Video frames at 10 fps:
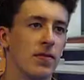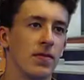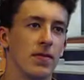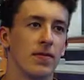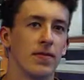
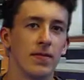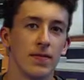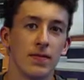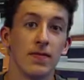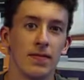
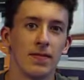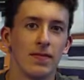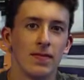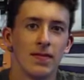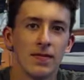
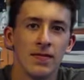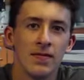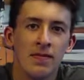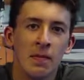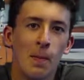
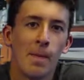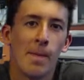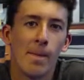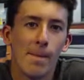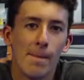
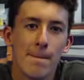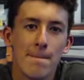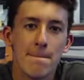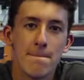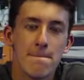
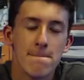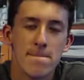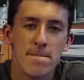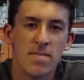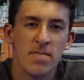
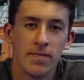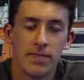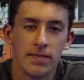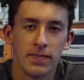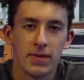[no speech]